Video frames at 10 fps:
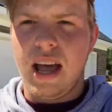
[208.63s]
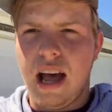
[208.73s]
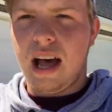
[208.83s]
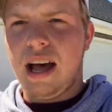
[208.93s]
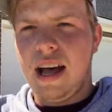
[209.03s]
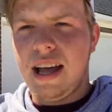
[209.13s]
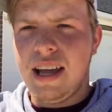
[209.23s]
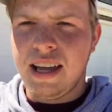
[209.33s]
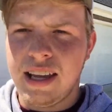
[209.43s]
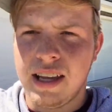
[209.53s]

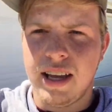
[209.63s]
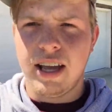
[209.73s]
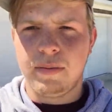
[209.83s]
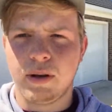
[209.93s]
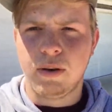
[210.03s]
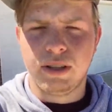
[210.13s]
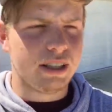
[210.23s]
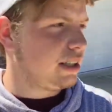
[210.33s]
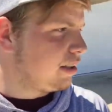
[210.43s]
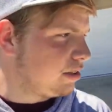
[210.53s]
I am
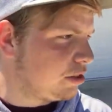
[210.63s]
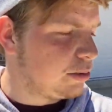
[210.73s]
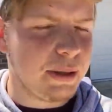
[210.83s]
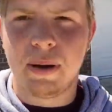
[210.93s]
going to be